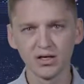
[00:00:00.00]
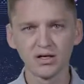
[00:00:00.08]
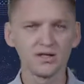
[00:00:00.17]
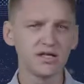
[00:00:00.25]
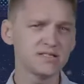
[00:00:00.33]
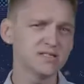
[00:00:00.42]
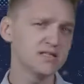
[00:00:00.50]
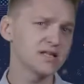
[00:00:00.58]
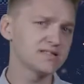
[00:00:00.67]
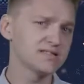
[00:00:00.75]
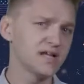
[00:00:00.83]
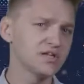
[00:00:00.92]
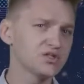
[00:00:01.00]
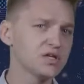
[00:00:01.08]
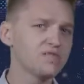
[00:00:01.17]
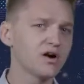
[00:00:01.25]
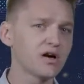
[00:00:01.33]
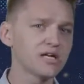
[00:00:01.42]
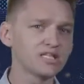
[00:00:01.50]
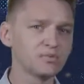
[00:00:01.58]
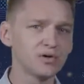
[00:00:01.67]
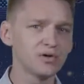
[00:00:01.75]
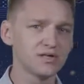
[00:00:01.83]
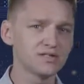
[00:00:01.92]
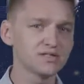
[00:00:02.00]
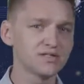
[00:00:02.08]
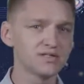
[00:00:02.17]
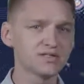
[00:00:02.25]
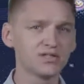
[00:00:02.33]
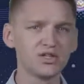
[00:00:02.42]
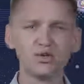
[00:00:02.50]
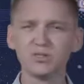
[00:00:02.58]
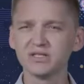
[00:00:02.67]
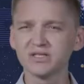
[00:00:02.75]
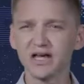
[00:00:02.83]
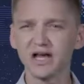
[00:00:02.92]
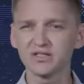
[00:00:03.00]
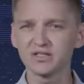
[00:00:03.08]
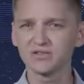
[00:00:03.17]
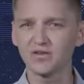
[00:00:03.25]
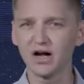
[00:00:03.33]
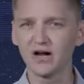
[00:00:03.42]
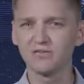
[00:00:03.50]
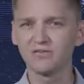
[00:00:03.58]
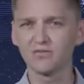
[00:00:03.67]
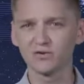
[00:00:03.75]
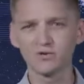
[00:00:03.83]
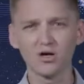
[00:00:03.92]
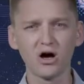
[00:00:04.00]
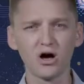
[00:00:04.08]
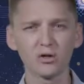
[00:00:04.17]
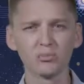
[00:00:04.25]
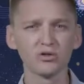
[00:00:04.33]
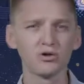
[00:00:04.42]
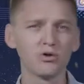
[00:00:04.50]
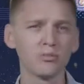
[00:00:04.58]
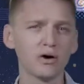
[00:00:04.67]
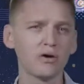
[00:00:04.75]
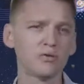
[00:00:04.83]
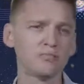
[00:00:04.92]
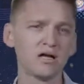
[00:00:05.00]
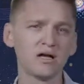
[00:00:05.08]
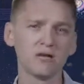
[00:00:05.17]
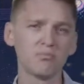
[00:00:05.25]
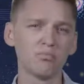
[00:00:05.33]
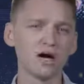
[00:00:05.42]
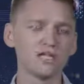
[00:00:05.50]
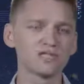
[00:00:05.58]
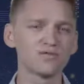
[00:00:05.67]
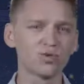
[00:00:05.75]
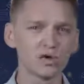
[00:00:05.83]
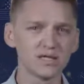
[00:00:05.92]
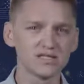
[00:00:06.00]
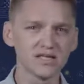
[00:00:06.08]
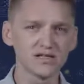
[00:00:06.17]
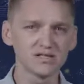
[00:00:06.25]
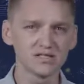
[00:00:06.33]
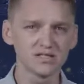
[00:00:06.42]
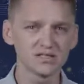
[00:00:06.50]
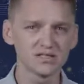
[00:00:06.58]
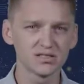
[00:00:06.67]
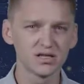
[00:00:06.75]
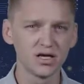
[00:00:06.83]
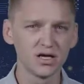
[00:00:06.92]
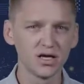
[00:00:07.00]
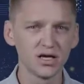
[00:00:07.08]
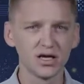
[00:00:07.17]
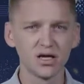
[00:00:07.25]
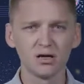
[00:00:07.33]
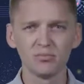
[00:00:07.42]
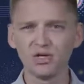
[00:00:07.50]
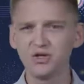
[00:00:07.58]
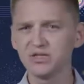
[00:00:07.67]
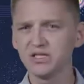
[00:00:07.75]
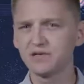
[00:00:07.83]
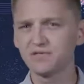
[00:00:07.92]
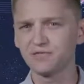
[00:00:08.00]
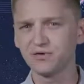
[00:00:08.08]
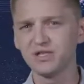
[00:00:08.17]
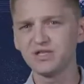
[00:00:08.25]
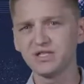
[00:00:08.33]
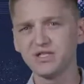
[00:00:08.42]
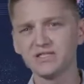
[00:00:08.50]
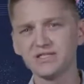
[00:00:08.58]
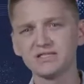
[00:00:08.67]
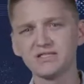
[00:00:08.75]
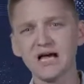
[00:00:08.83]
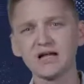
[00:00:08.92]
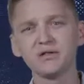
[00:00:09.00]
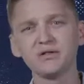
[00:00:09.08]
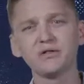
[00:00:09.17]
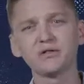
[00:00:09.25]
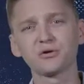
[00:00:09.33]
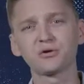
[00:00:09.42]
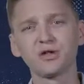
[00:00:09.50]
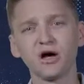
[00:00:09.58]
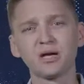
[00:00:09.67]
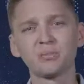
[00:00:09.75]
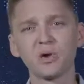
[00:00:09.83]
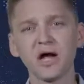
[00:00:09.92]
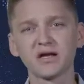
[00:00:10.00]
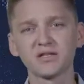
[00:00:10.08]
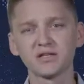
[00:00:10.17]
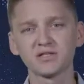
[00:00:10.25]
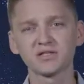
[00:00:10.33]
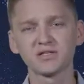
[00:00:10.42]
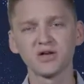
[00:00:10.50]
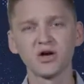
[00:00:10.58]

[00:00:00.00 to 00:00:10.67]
This is an extension of our experience since humans can't survive for long below about minus 40 Celsius. But using a fridge is exactly the 3rd law in practice.